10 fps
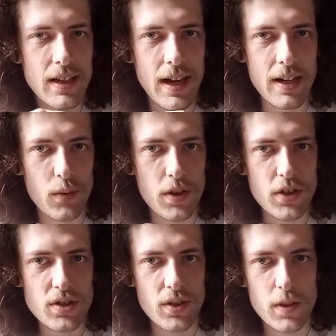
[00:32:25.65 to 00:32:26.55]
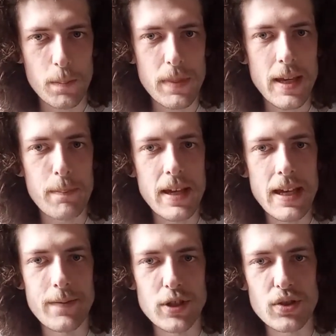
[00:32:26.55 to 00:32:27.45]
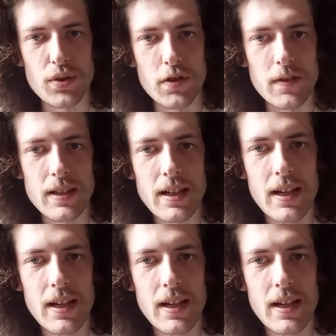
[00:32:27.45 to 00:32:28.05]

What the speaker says: and I want the song to be a bit of a story,